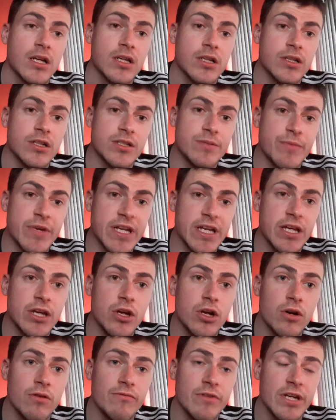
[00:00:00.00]
Because
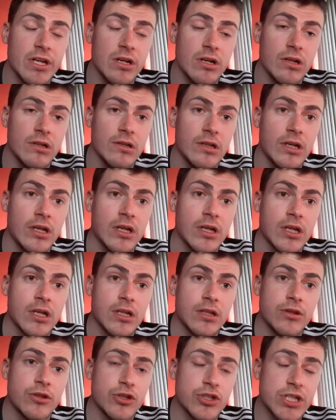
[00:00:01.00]
Mino Raiola
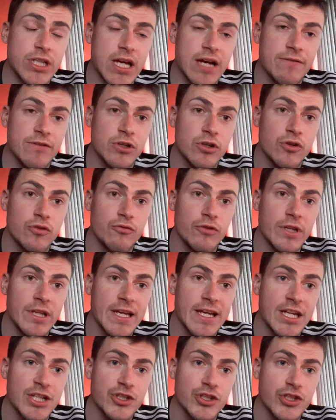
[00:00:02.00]
doesn't have a good
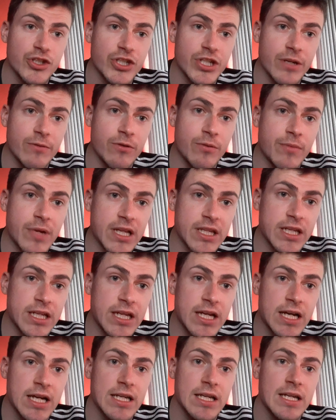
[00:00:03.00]
relationship with Man
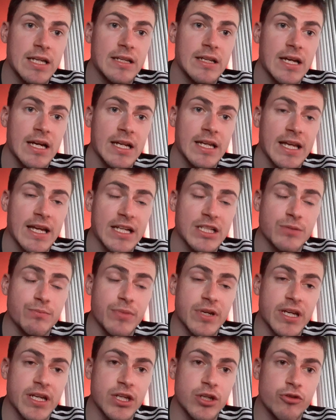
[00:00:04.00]
United and he has
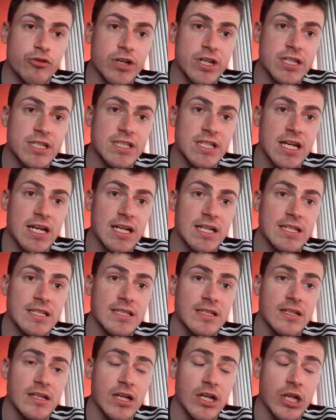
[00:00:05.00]
been
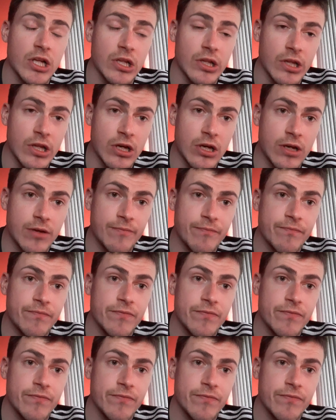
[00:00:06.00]
criticised a lot.